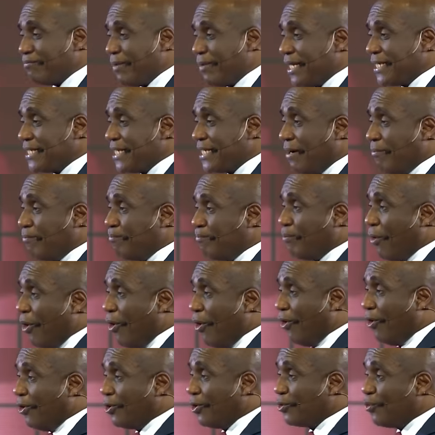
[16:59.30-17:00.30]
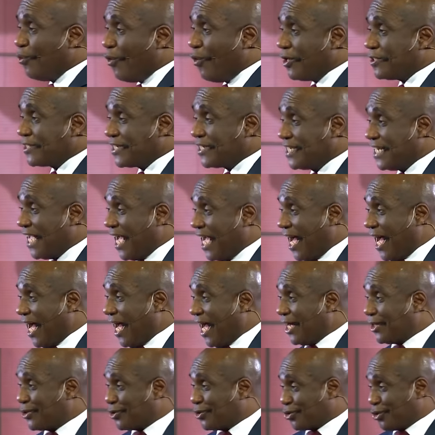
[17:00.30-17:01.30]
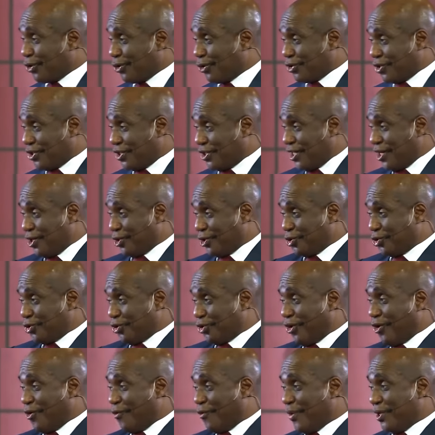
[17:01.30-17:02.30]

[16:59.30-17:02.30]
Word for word: made them bold was their association